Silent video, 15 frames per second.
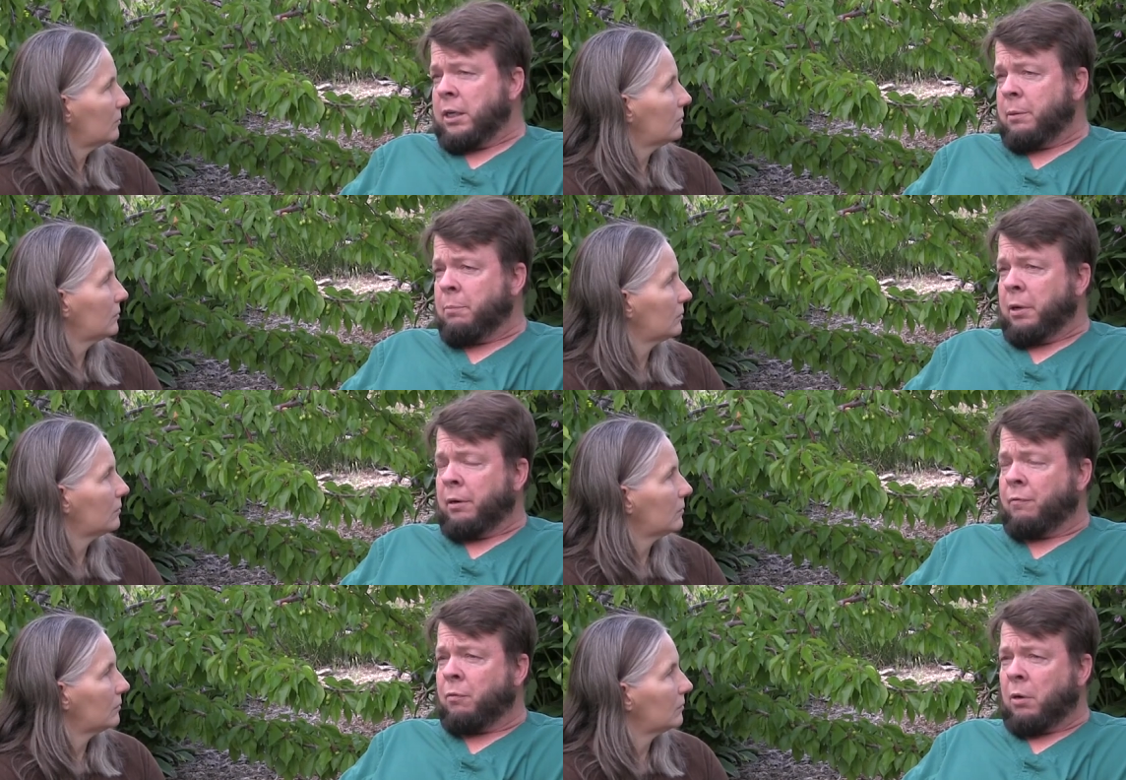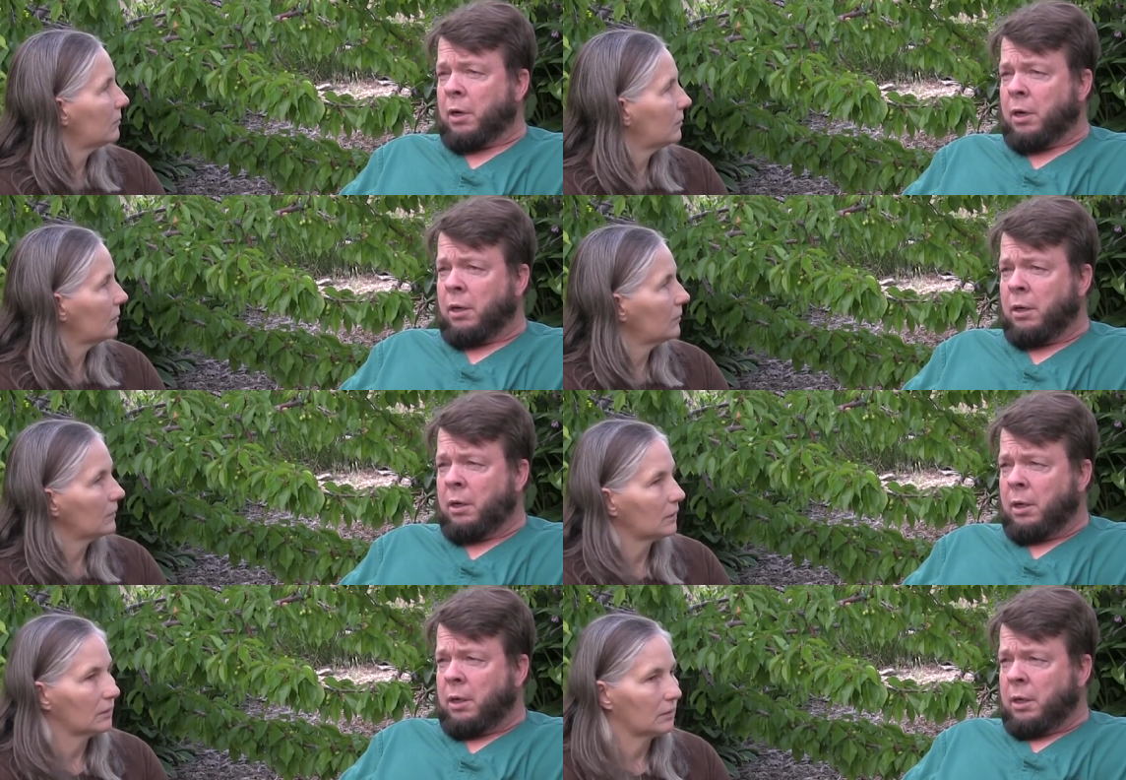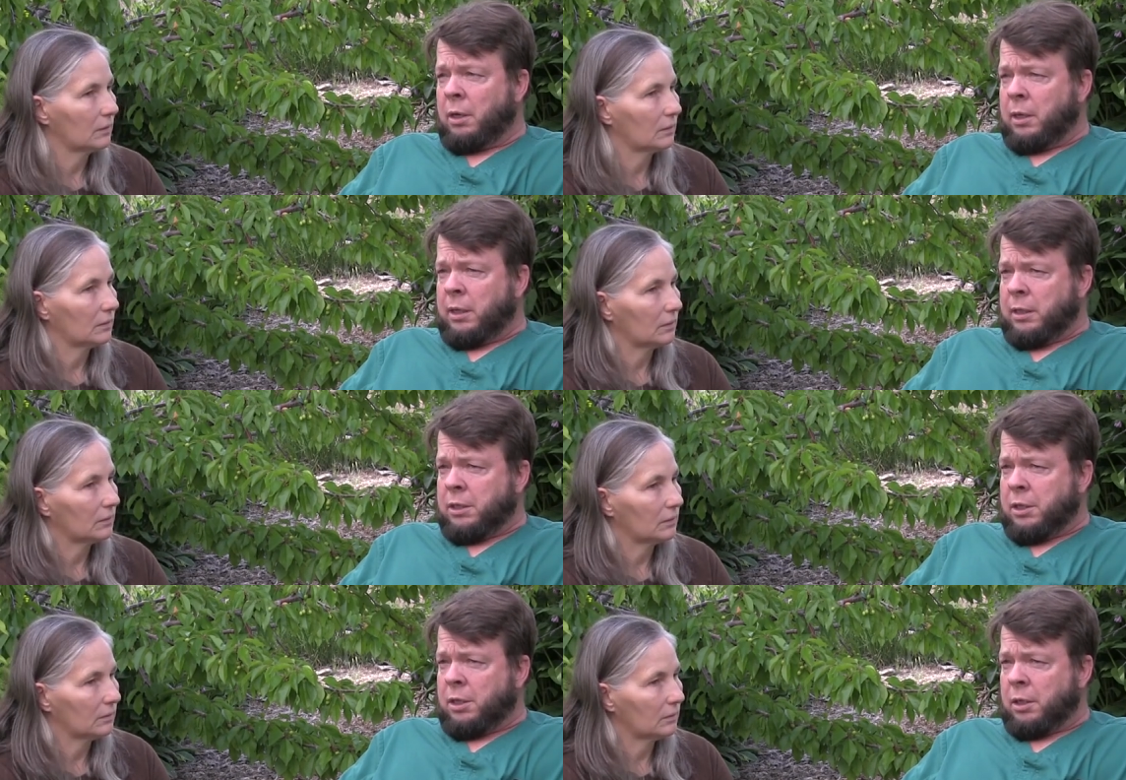Speaker 1: tidbit for you,
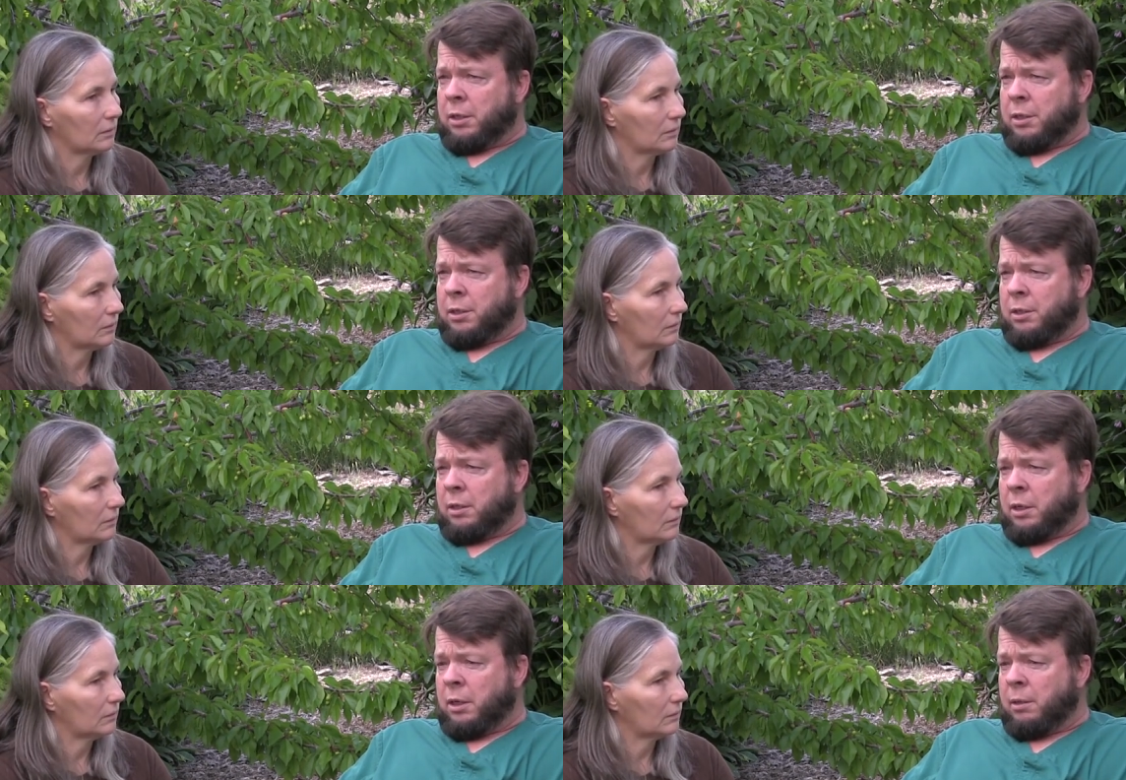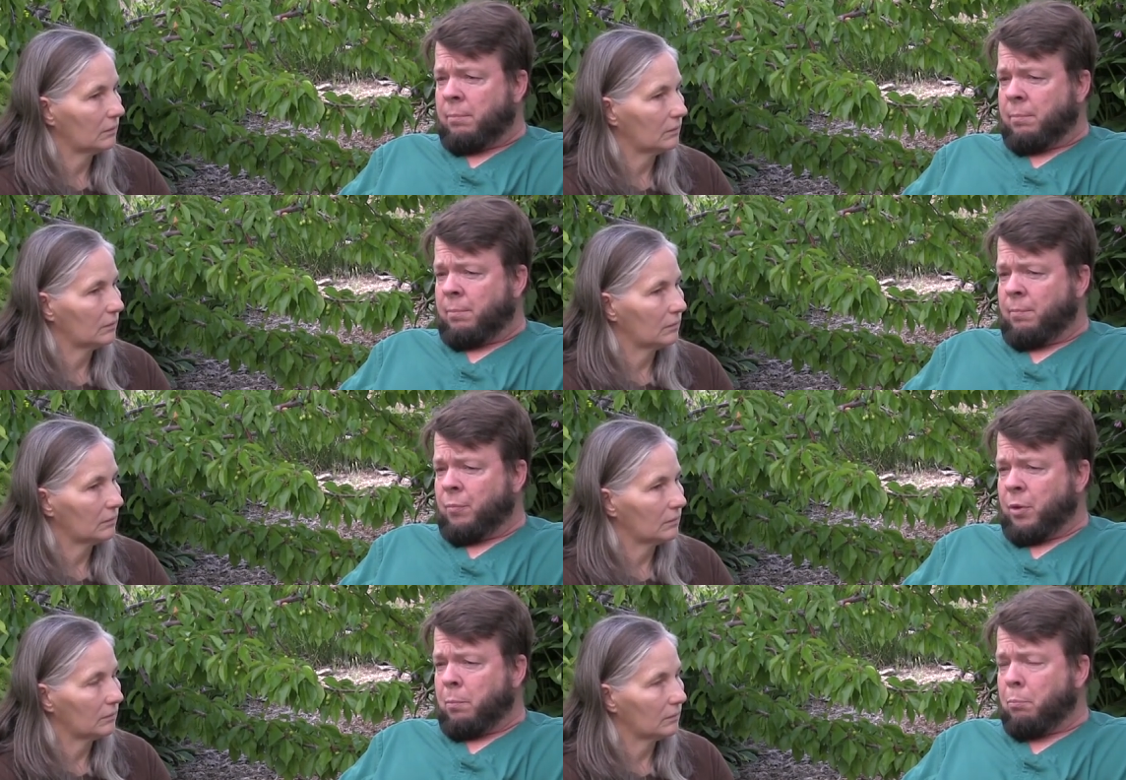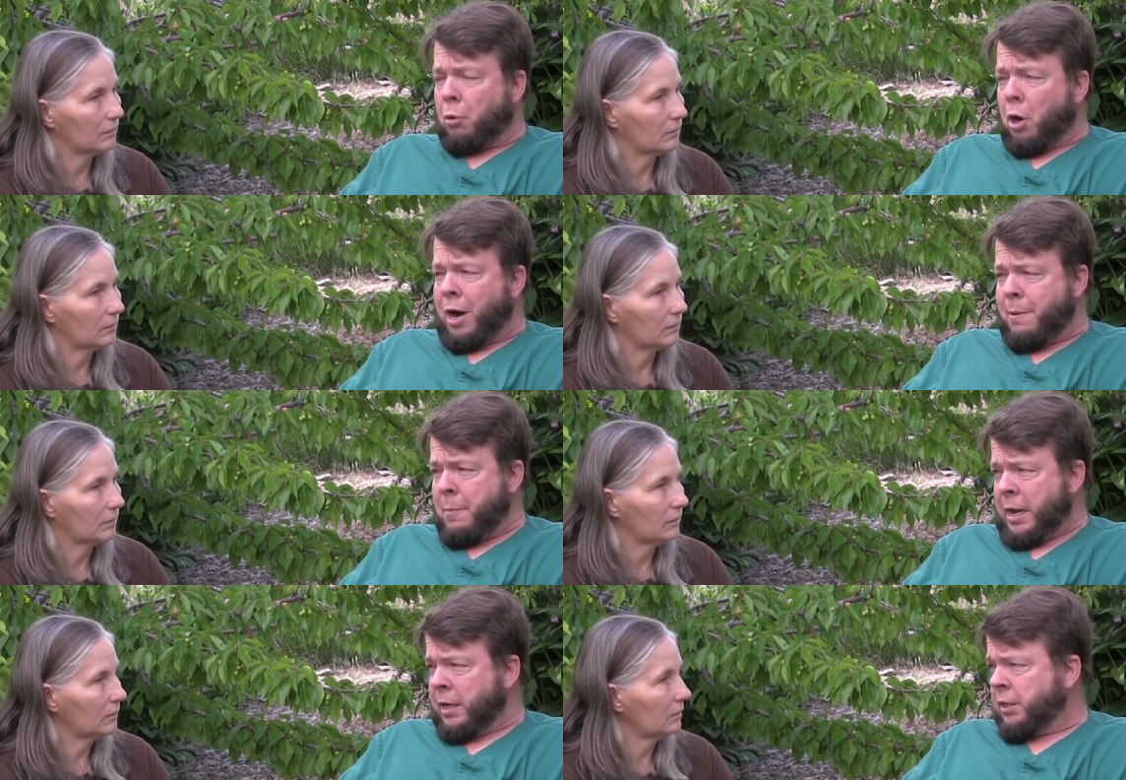is that um,
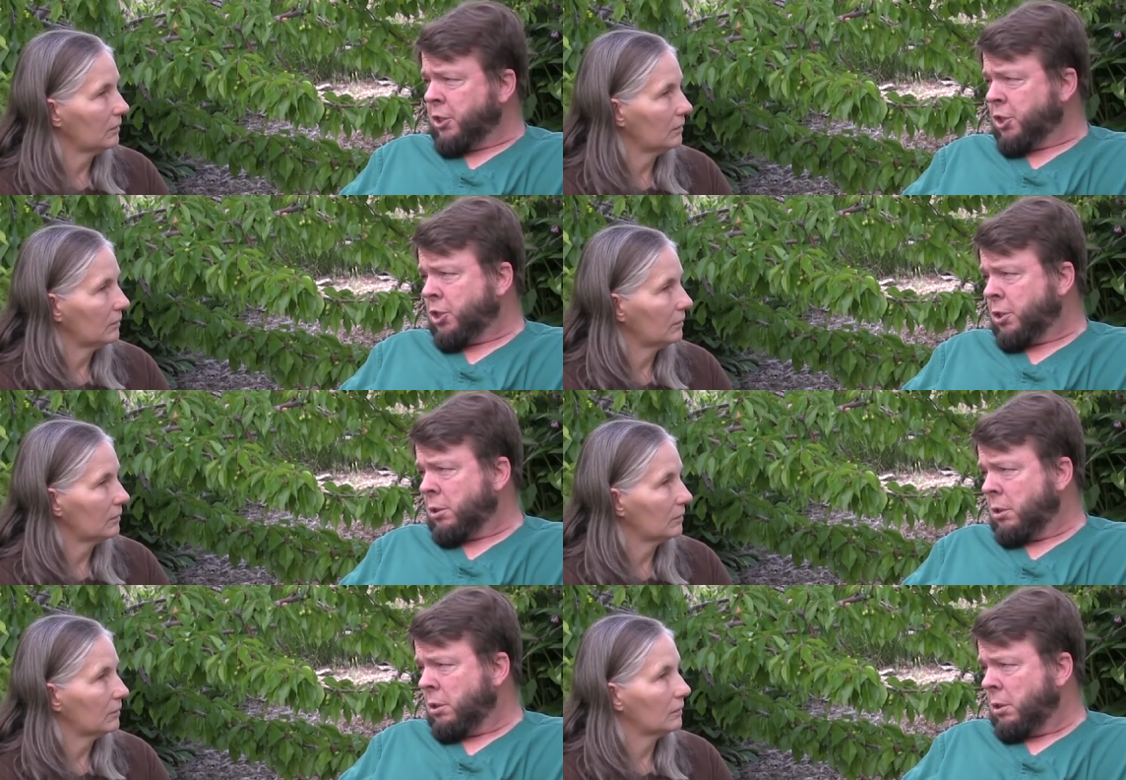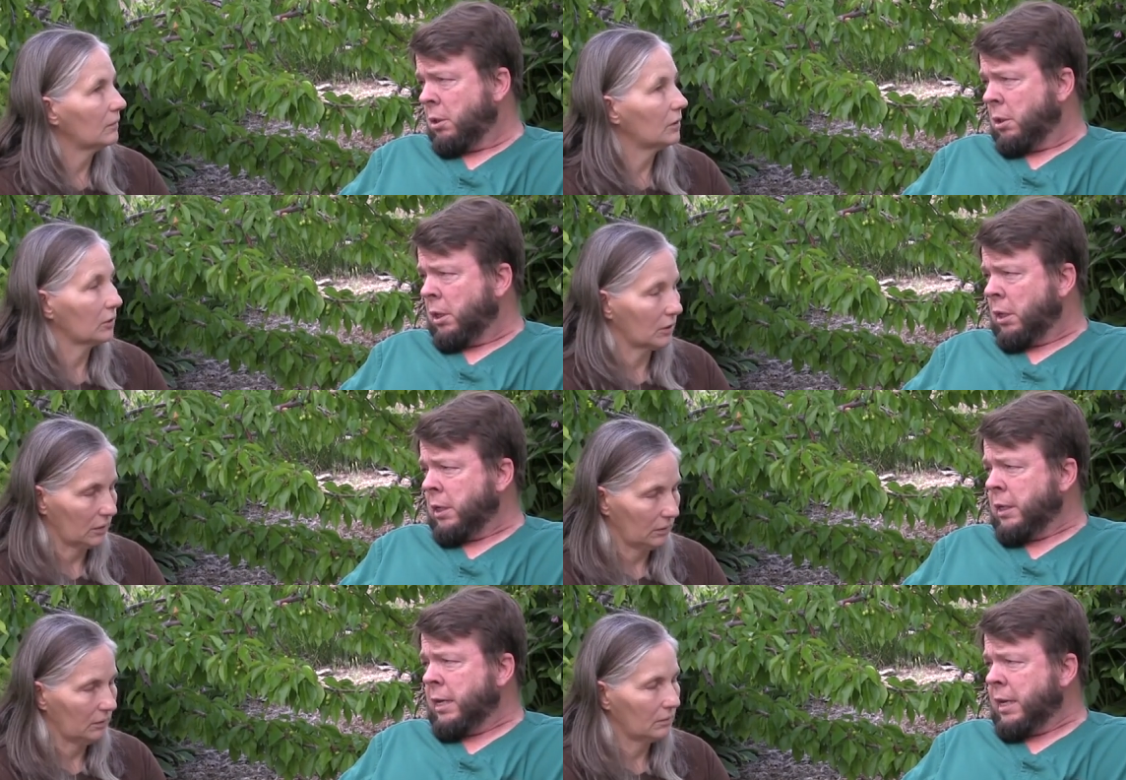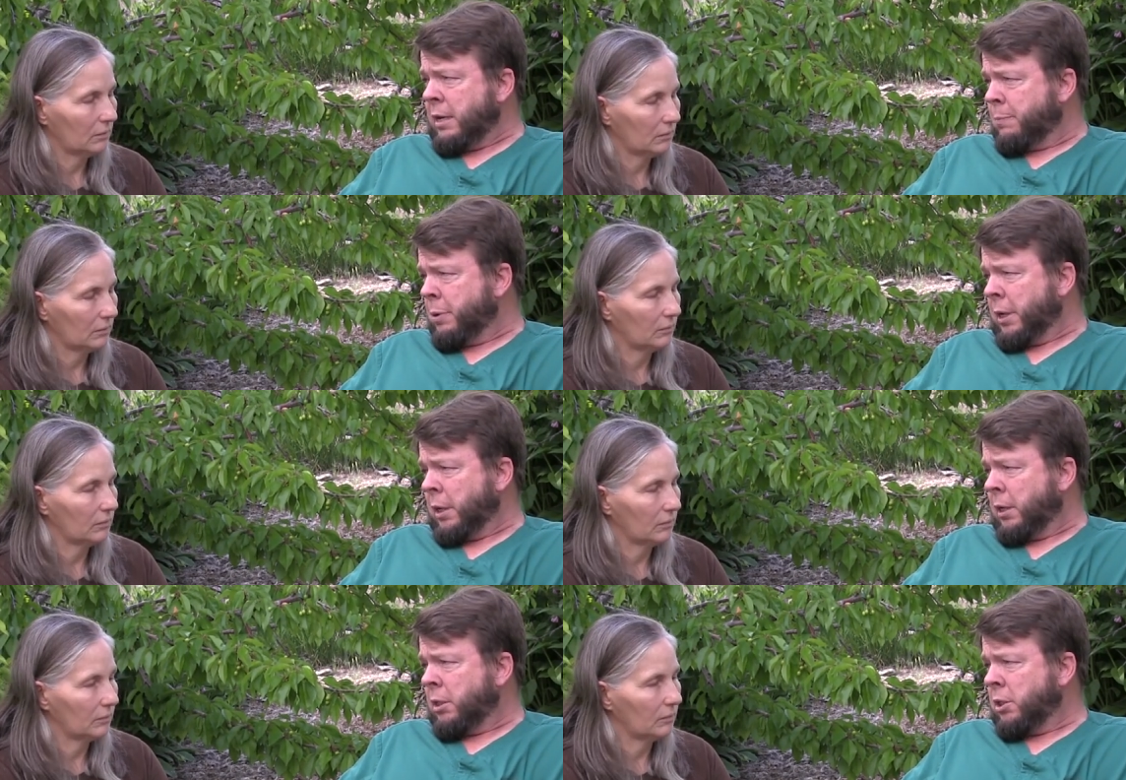primates okay. and guinea
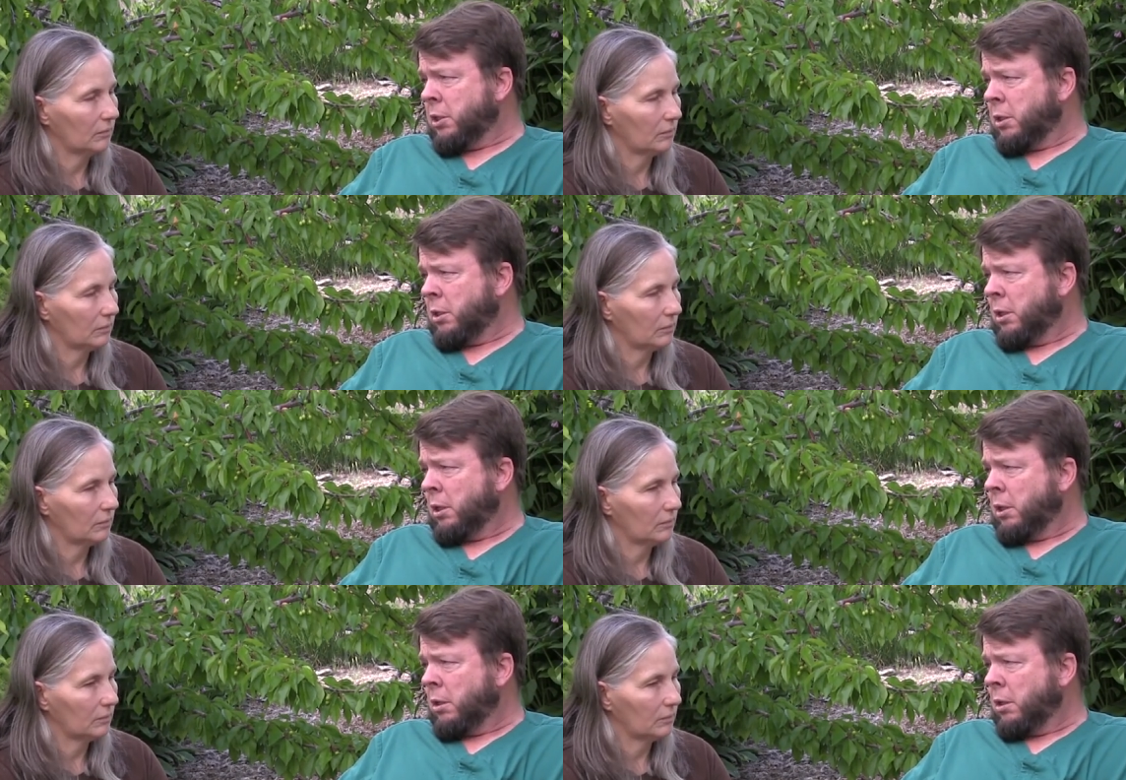pigs